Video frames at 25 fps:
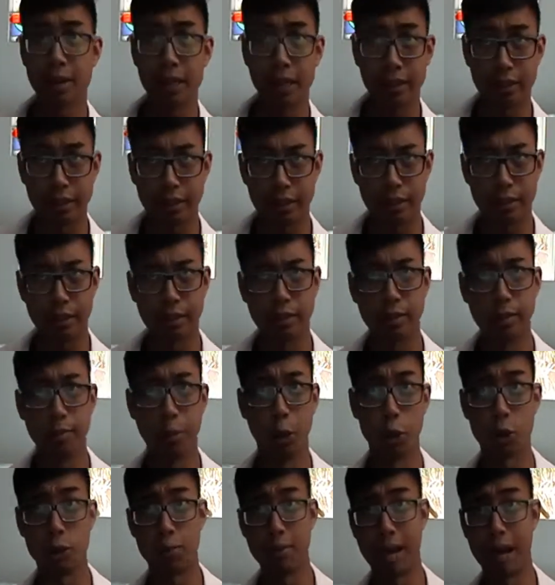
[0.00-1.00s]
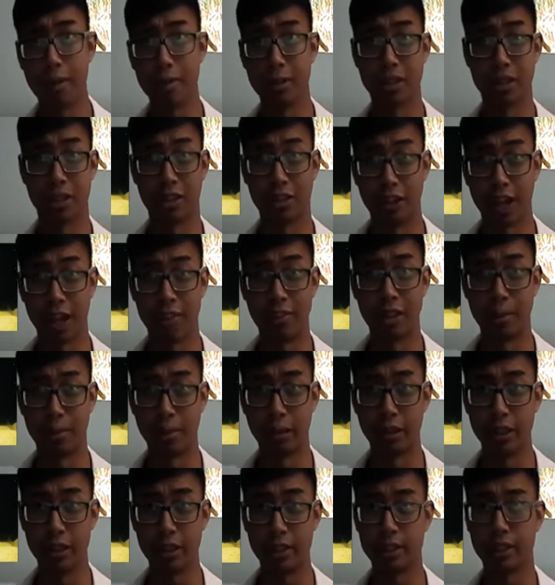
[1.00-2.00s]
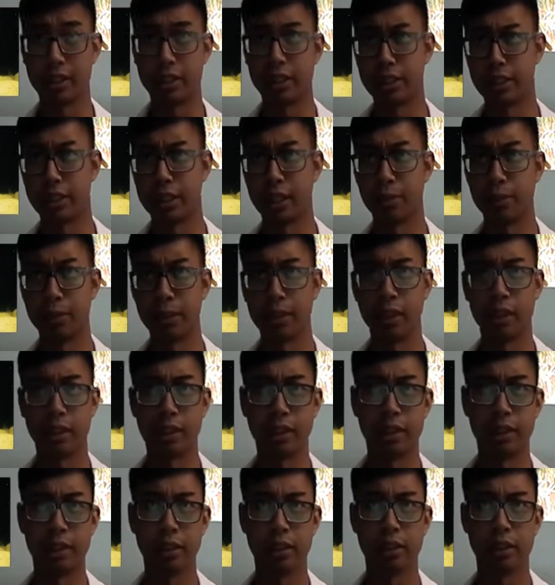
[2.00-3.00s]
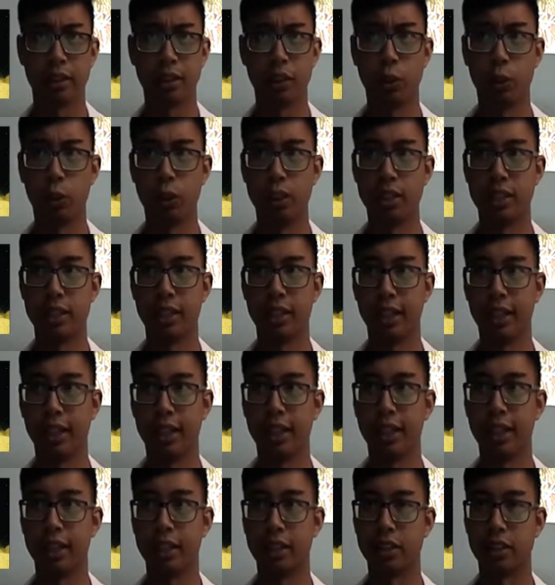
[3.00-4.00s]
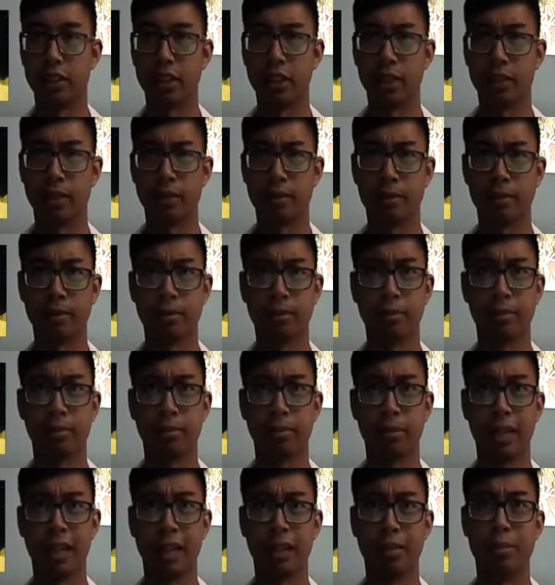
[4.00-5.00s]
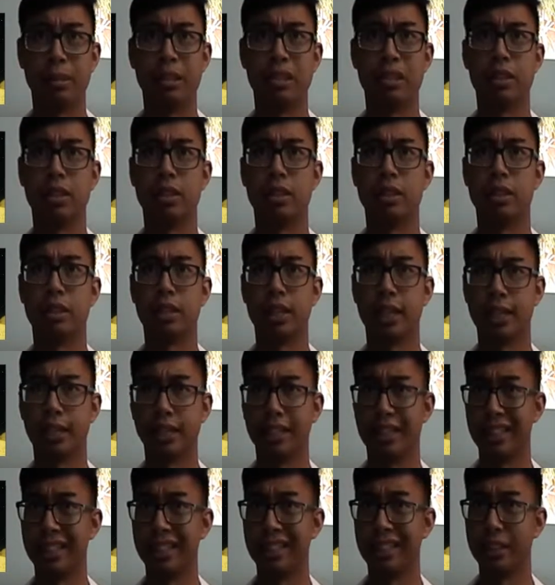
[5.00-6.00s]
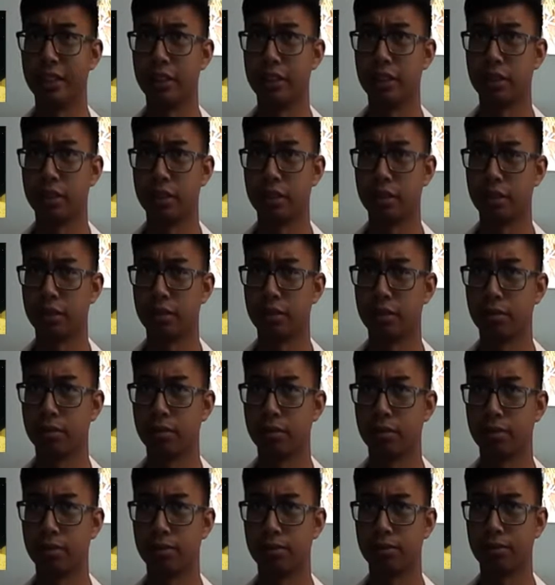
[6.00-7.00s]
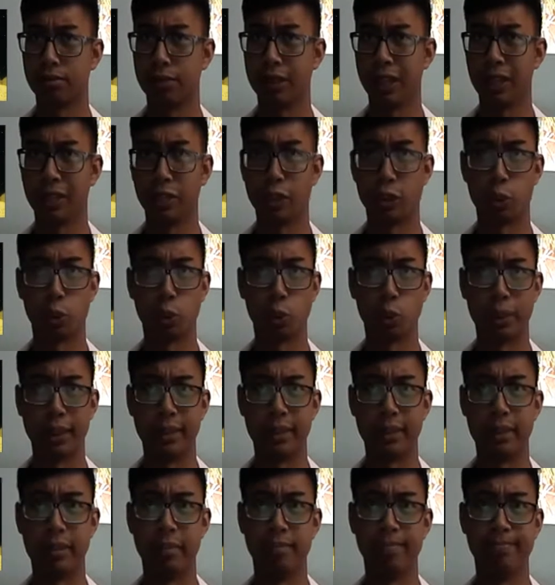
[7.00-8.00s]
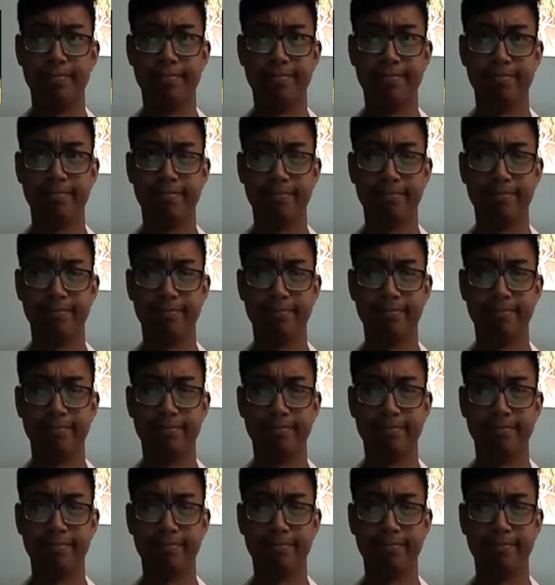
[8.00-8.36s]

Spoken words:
I mean, most mammals are viviparous, exempting the ones that lay eggs, like platypuses and echidnas. Yeah, those are weird.